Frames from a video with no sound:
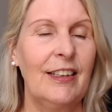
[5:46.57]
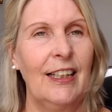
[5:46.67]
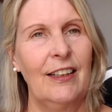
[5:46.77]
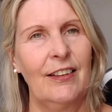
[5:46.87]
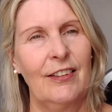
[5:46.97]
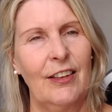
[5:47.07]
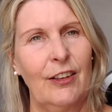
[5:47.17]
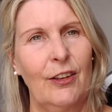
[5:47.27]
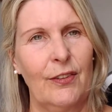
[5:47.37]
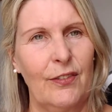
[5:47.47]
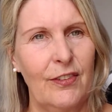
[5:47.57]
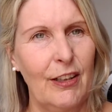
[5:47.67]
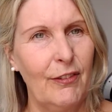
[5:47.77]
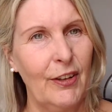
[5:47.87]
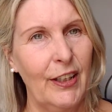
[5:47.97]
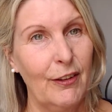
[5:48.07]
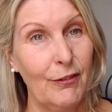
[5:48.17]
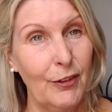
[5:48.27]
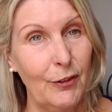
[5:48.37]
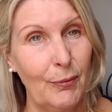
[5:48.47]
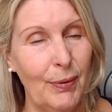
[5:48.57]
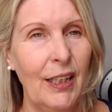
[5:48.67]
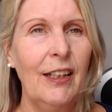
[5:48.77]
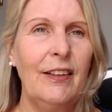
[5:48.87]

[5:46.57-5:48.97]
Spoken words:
and there's a lot of stuff out there for you to buy.